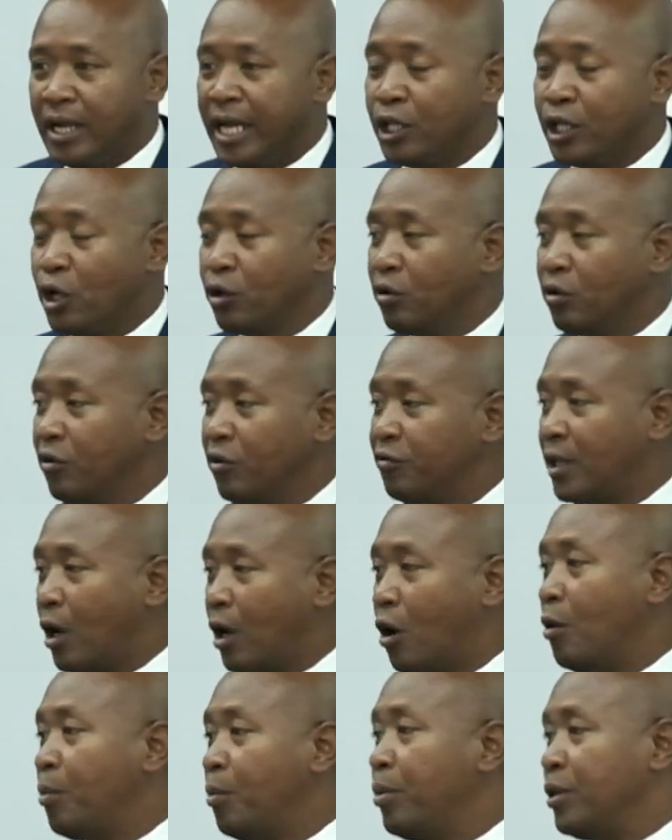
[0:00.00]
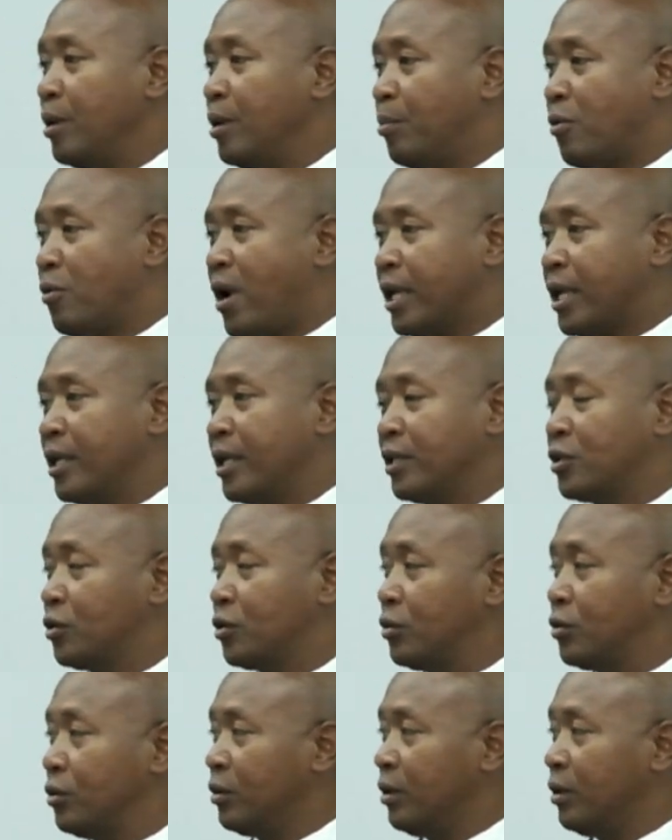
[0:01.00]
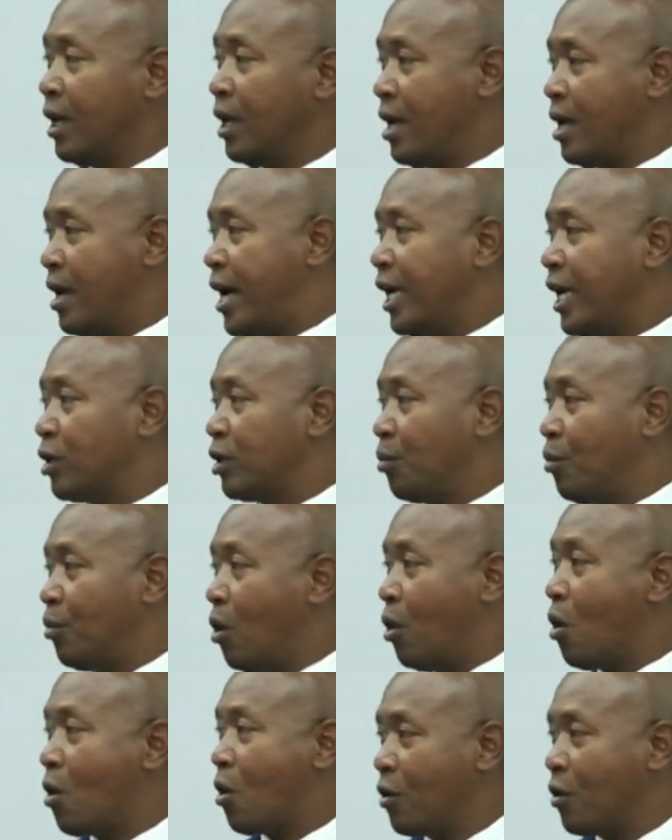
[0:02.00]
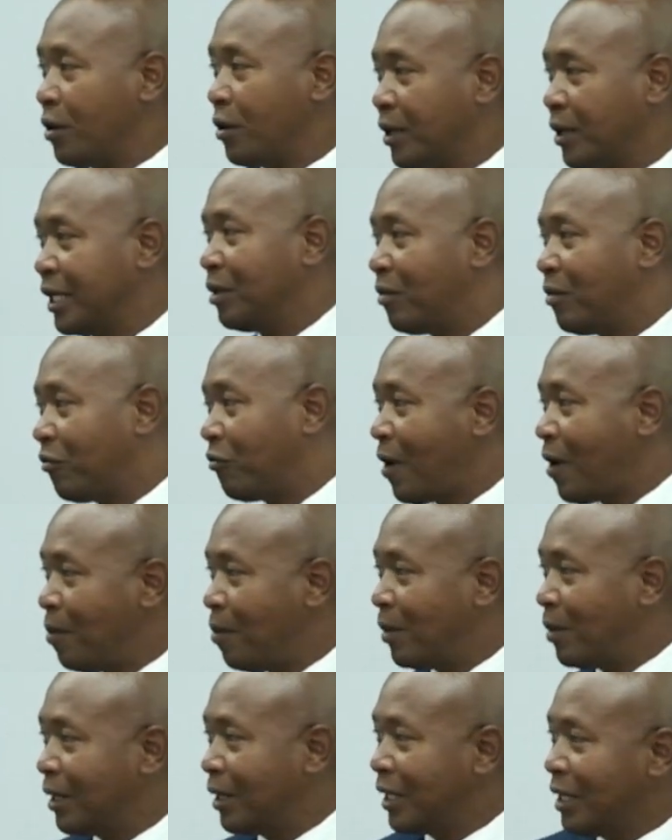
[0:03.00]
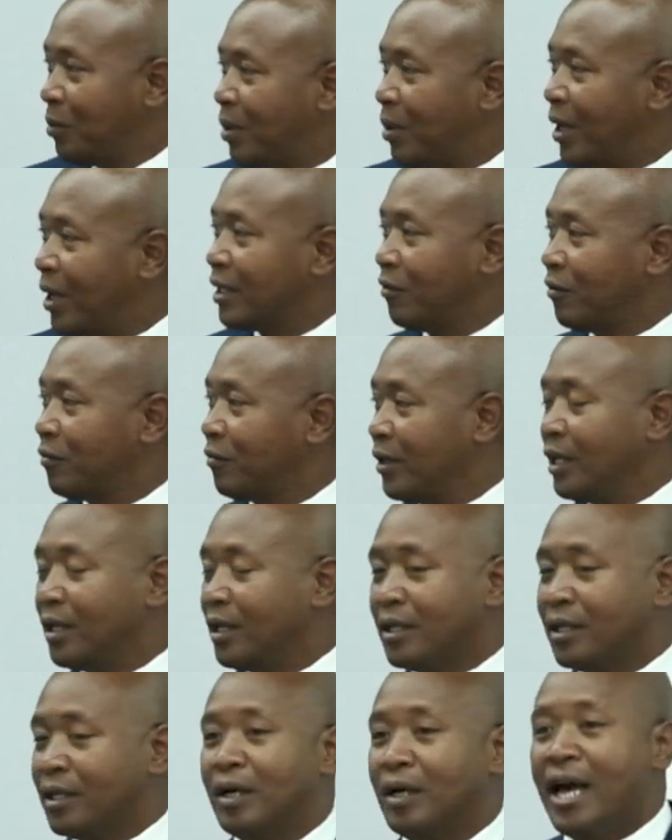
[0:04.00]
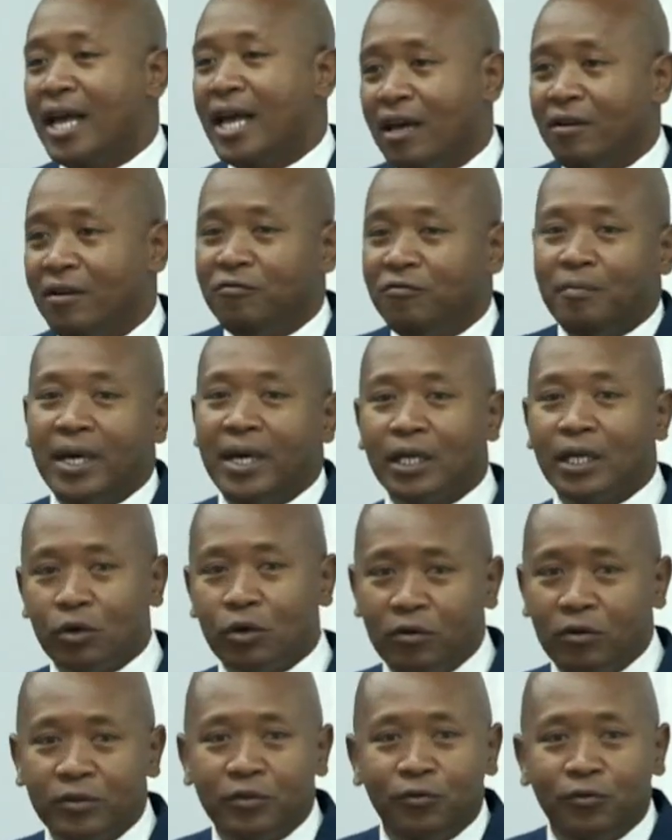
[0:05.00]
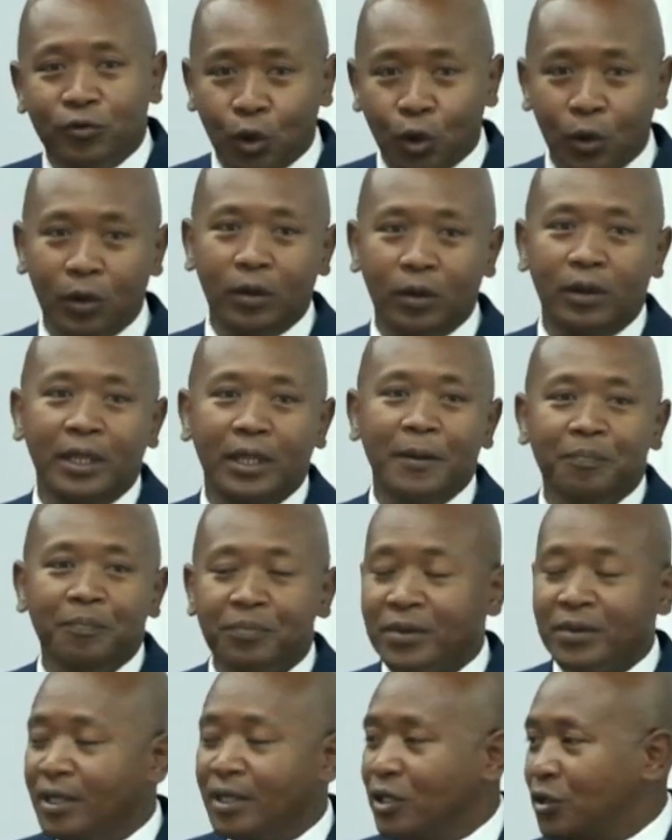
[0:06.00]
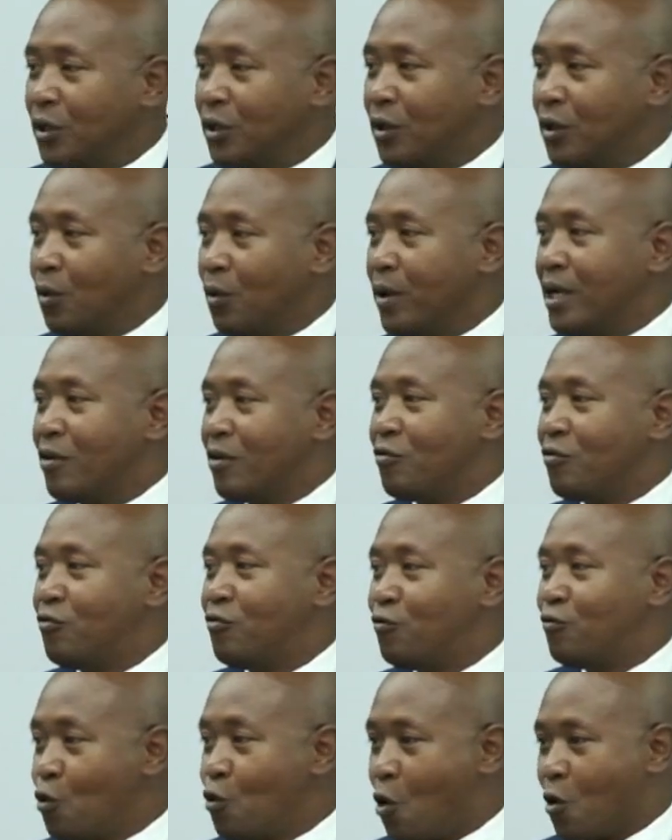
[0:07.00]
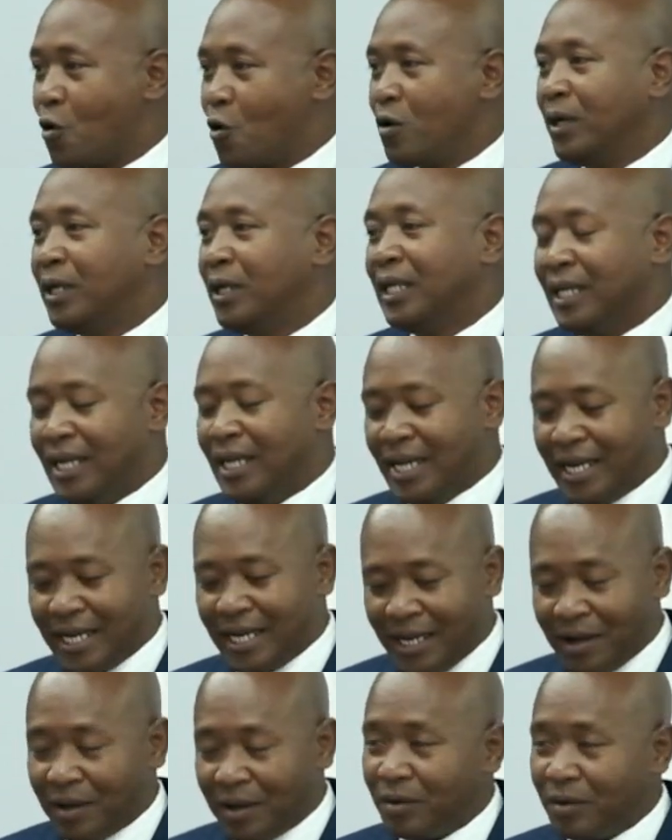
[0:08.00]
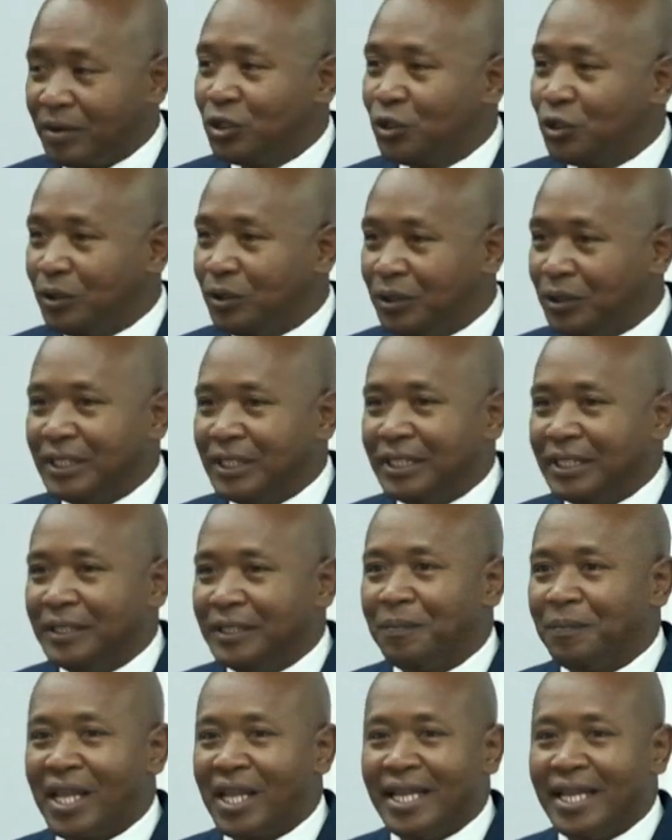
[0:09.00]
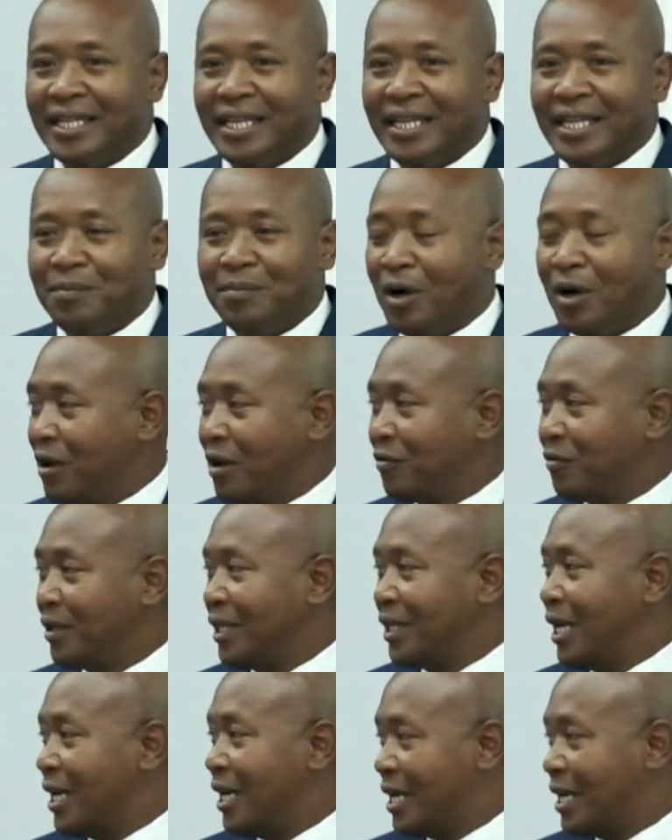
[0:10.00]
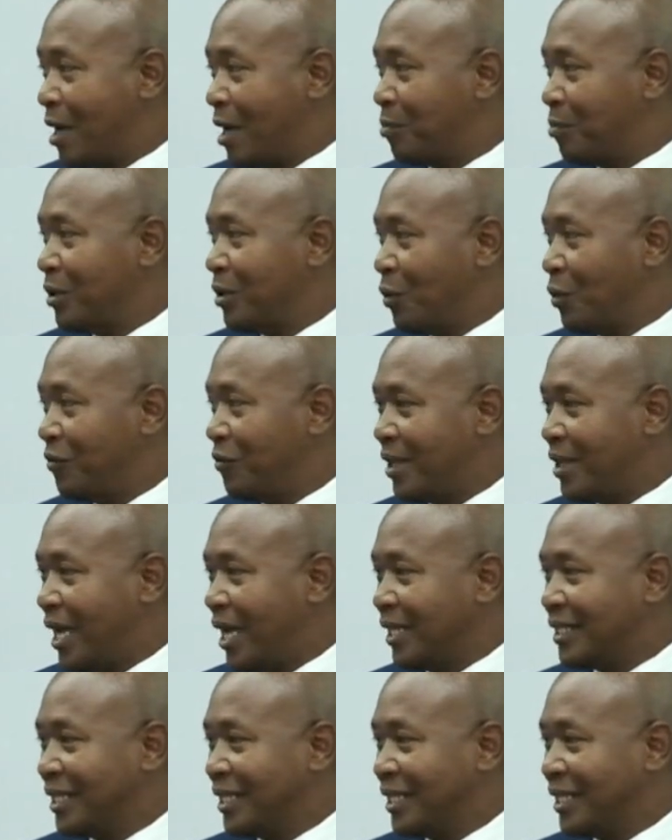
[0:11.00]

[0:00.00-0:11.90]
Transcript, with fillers: I don't know if they open the brackets to add more in my family, but I think I have my quiver full, so we are four uh, children, and uh, my wife and I are happy with that.